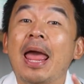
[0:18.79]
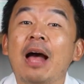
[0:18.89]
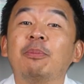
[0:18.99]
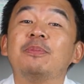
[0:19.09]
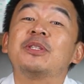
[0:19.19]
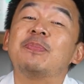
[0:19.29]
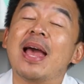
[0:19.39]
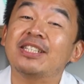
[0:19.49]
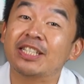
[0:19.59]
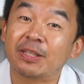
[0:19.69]
help
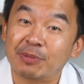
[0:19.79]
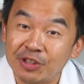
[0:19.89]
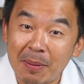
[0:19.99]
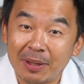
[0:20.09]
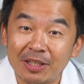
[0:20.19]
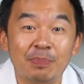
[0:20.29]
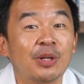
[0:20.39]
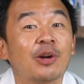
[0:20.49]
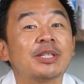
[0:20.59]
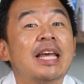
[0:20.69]
smash the subscribe button
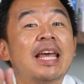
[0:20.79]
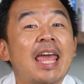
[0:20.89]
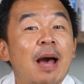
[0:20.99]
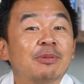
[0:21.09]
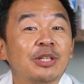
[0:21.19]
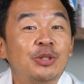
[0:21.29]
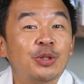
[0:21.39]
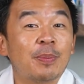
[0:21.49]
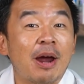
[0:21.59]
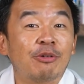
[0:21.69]
because helps the
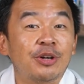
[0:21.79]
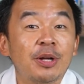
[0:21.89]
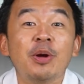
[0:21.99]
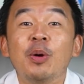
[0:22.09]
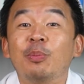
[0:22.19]
YouTube algorithm